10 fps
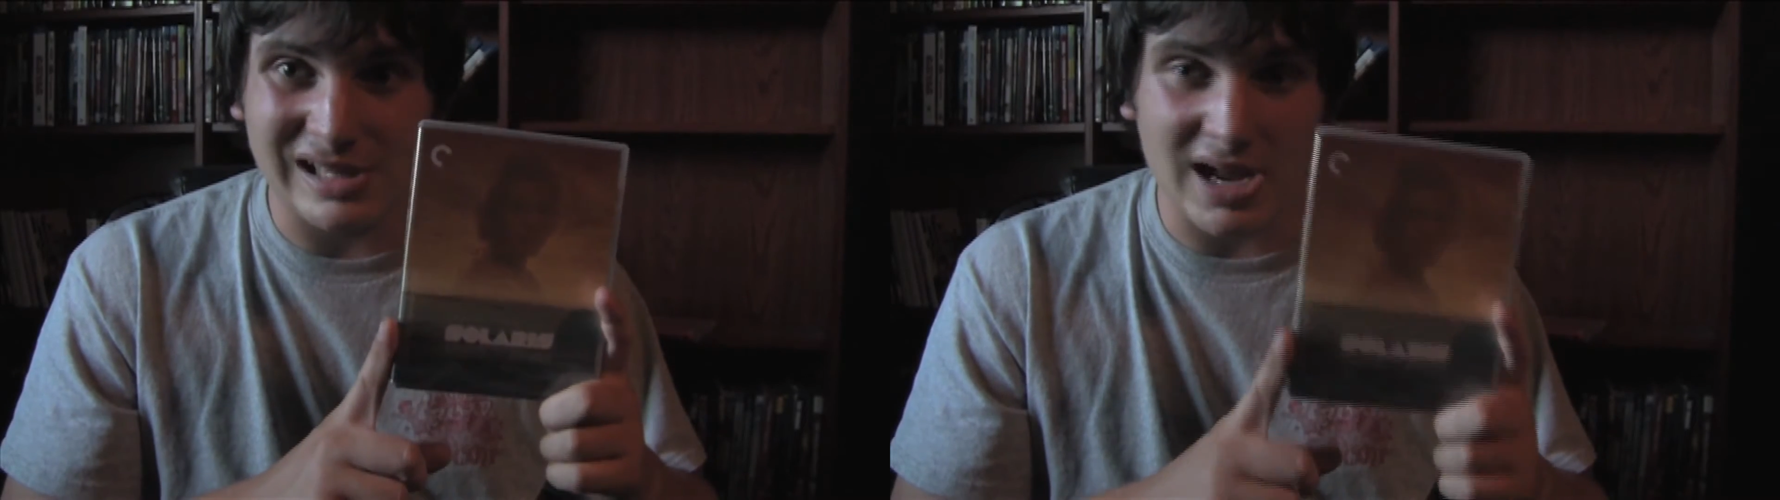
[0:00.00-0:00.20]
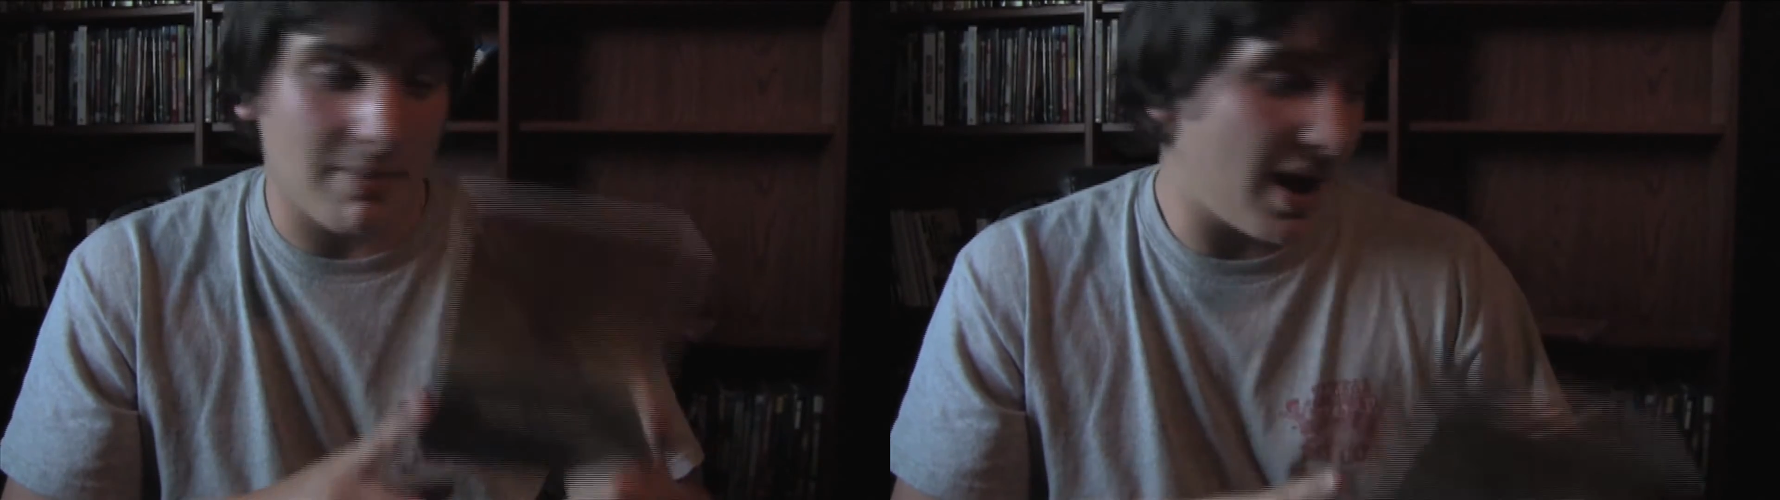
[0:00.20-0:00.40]

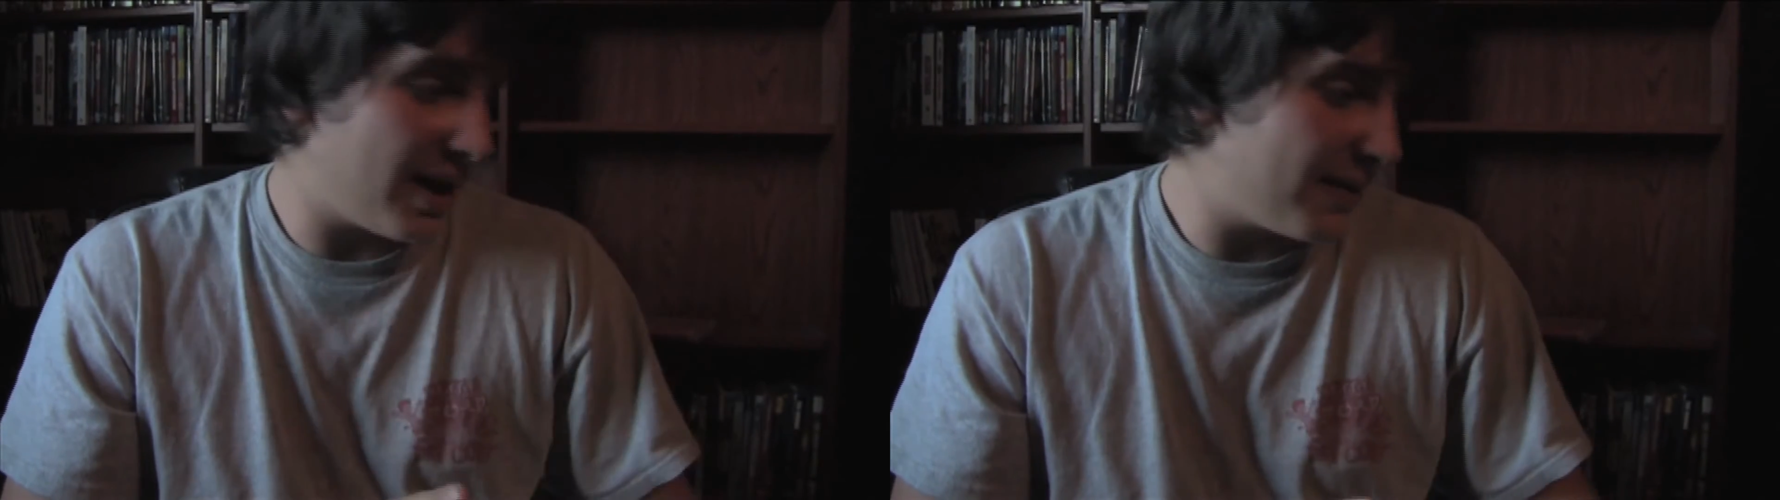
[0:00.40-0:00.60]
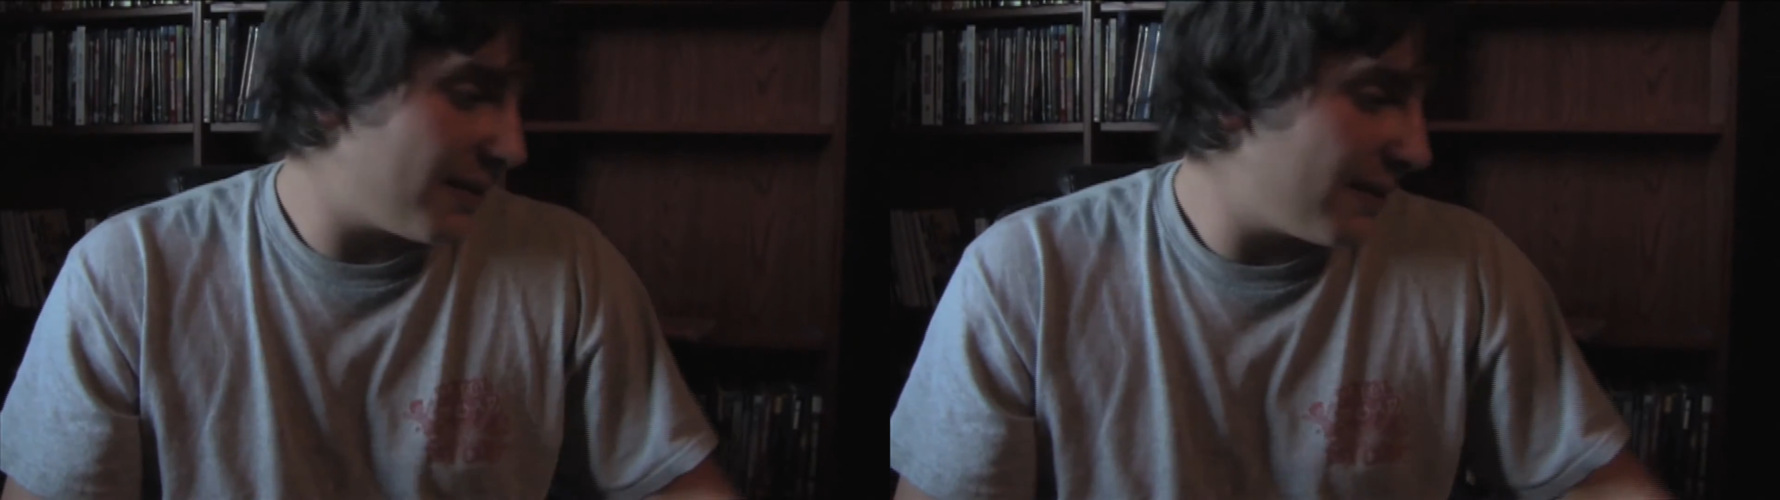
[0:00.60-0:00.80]
say
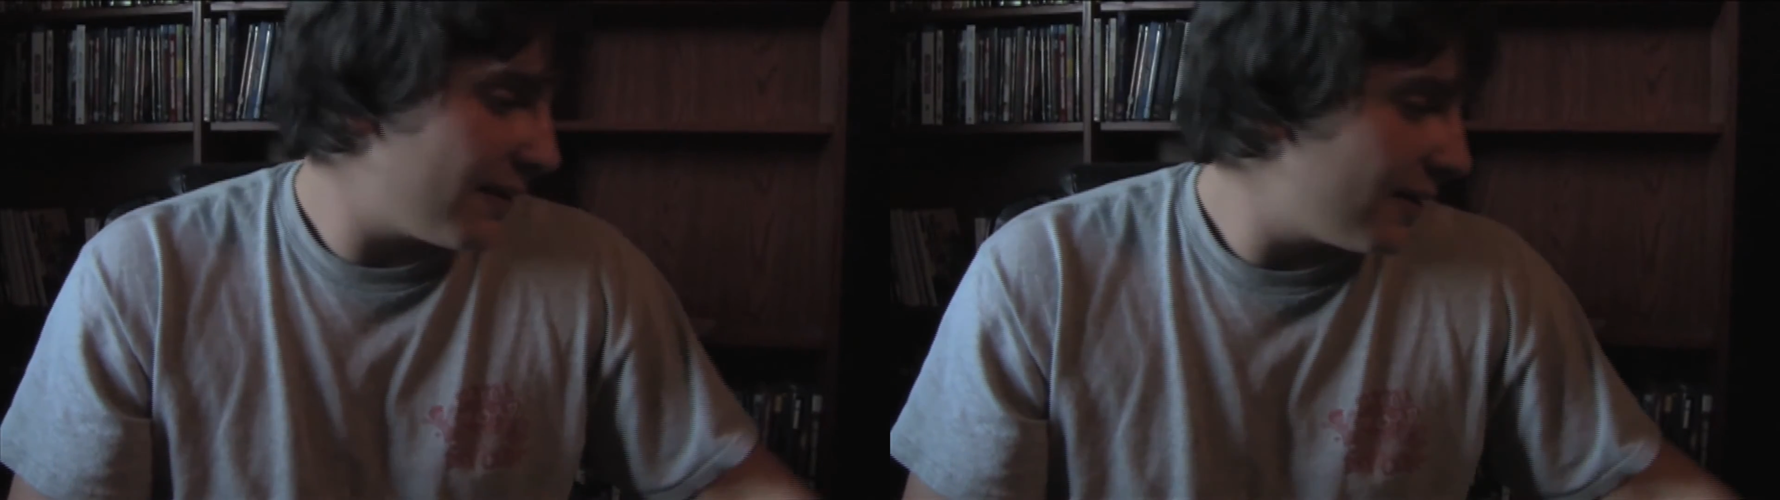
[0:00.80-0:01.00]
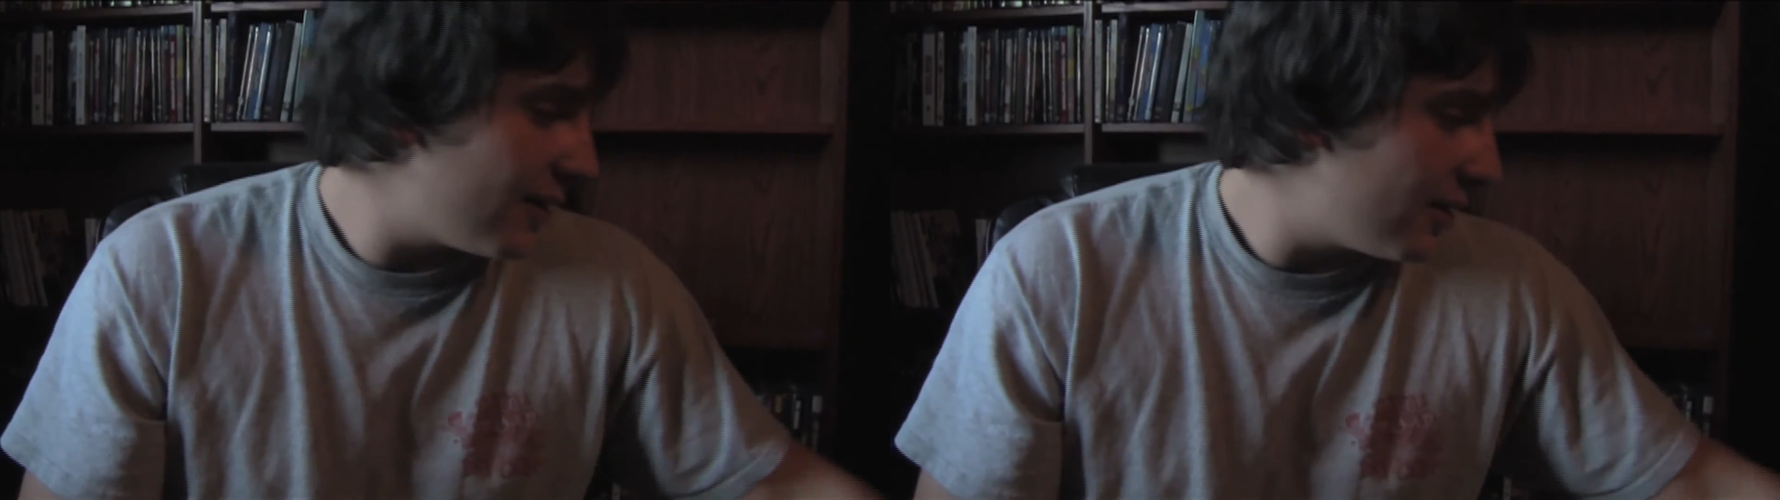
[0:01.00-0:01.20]
about
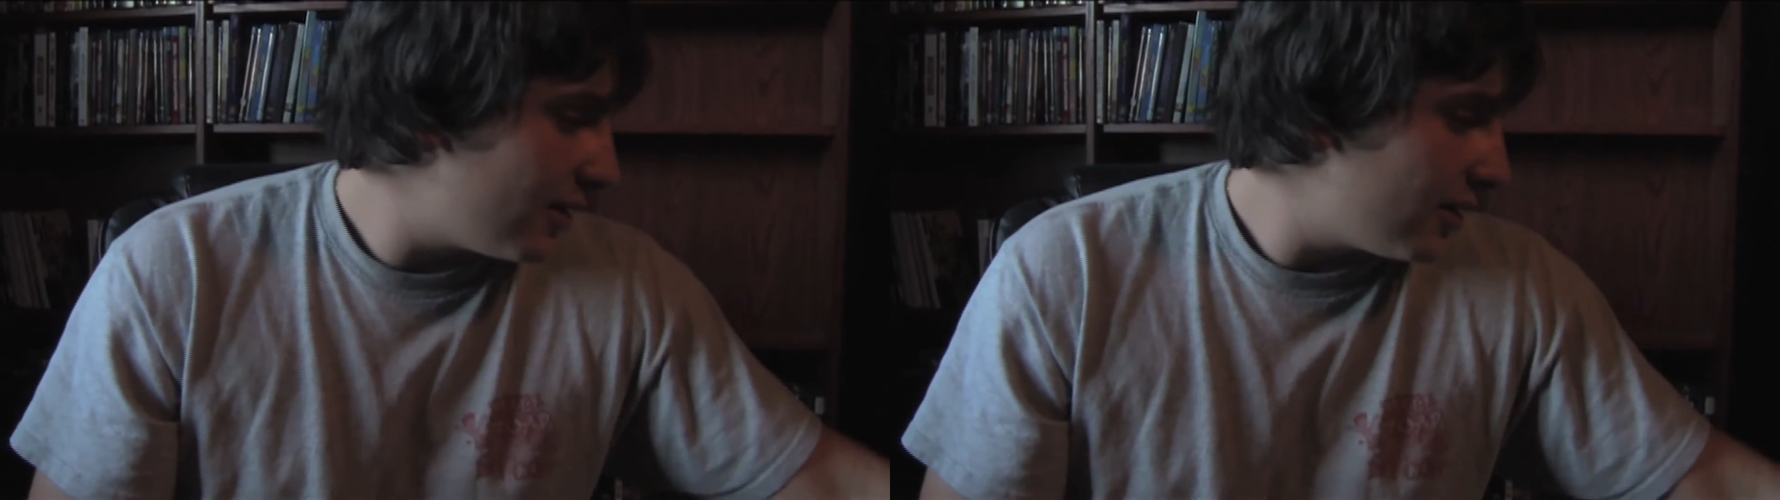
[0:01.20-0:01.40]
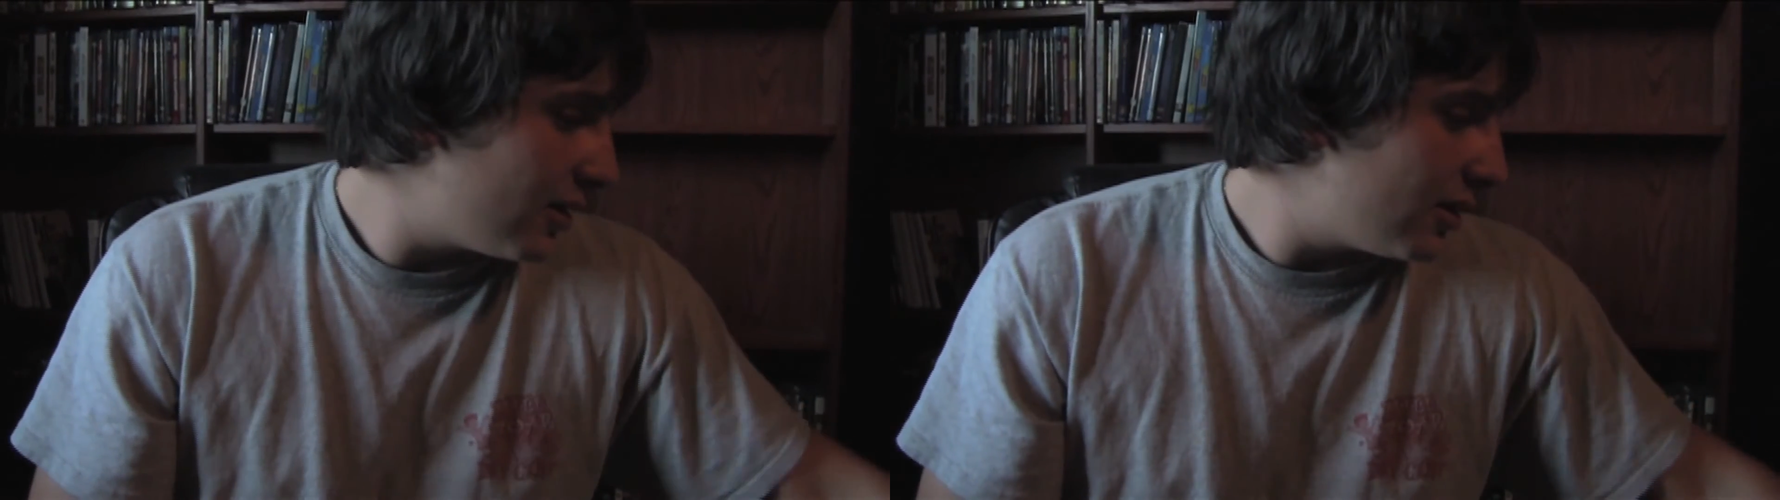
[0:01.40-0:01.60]

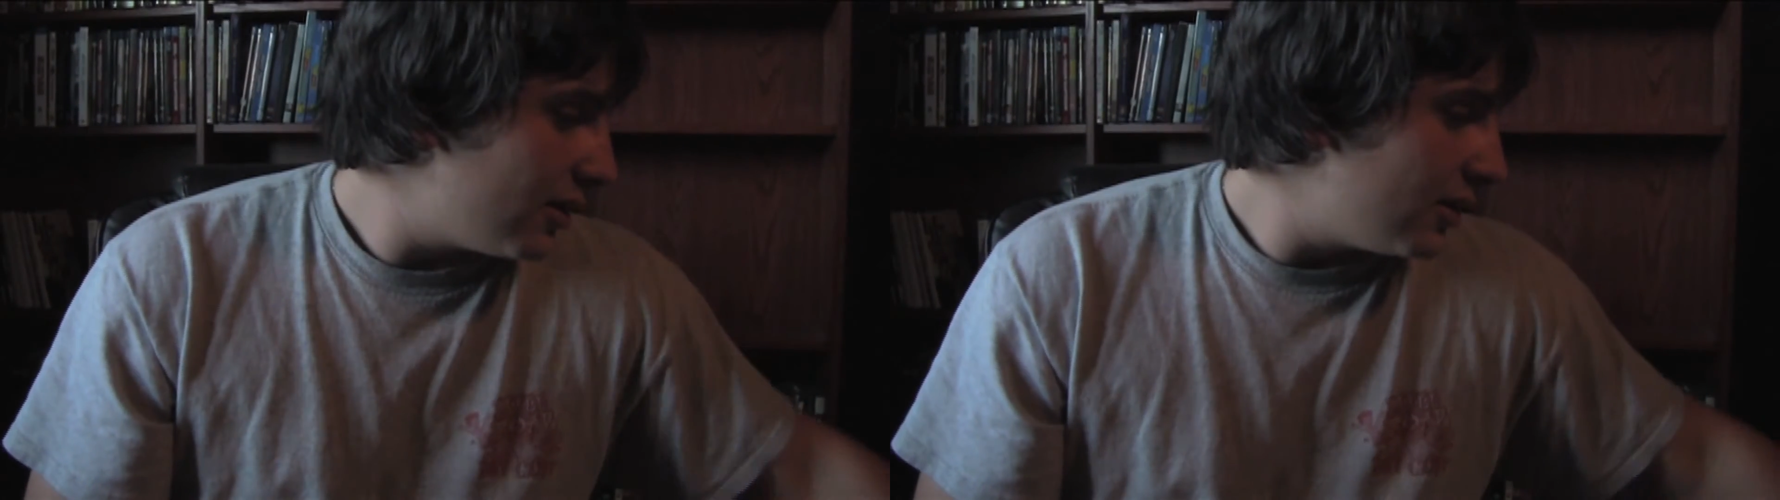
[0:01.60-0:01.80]
it.